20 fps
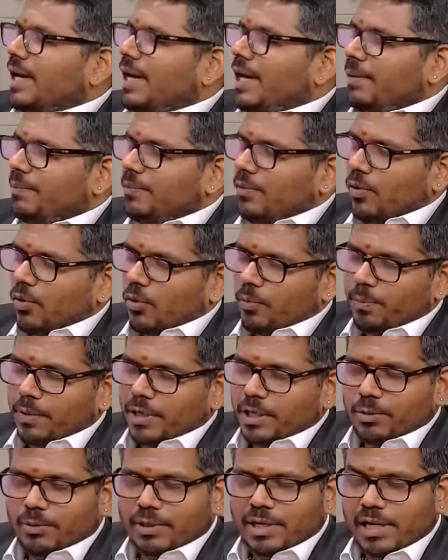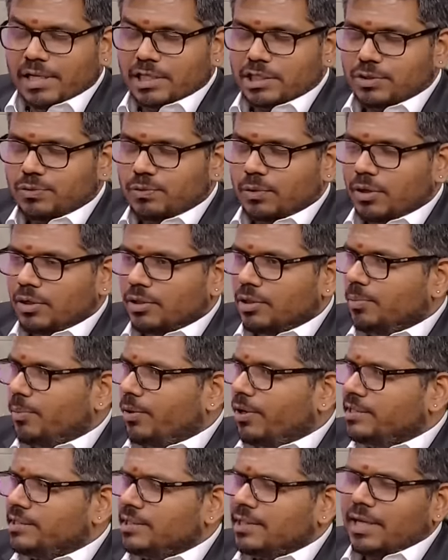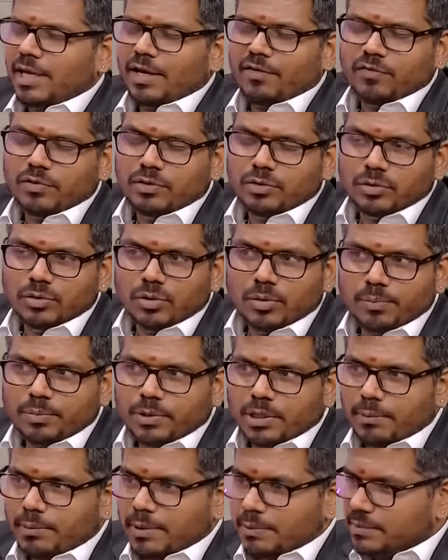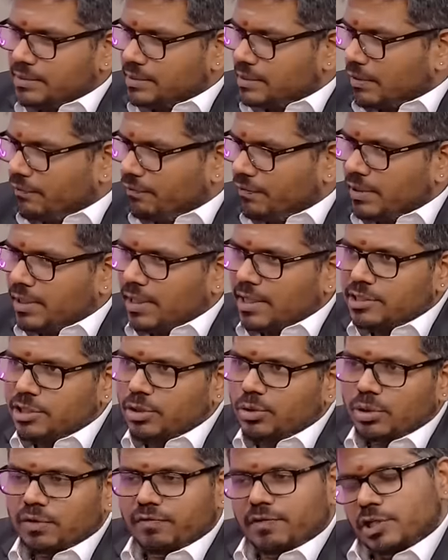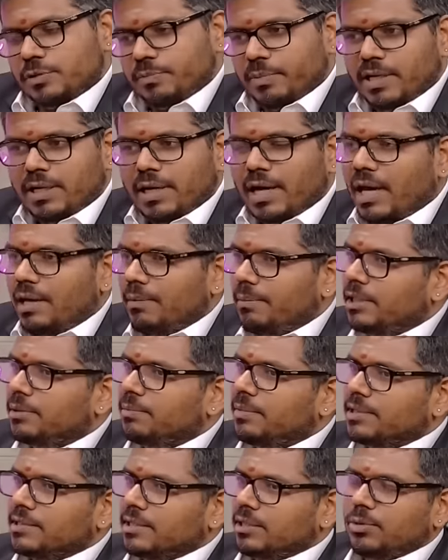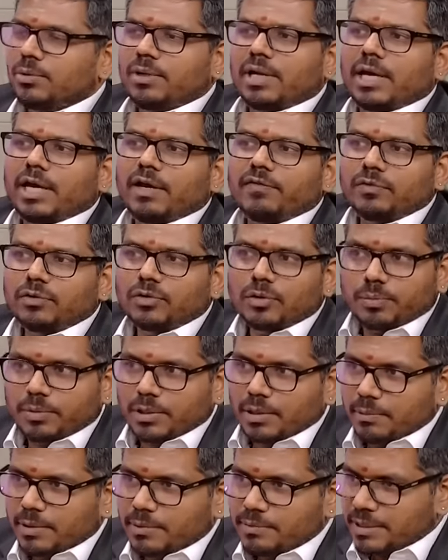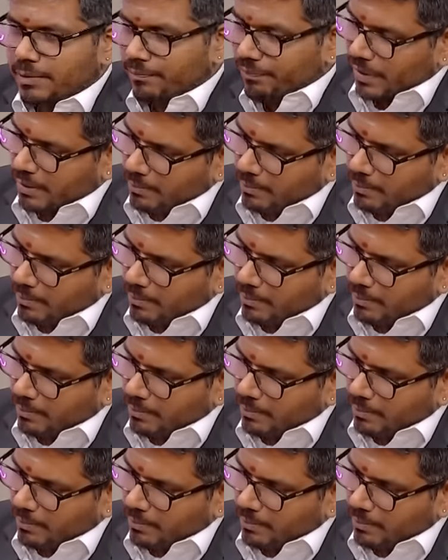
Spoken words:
I am open to it. I'll swallow the poison. I have no problems. Someone has to do the Vishpan. I'll be the person to do it. I have no problems.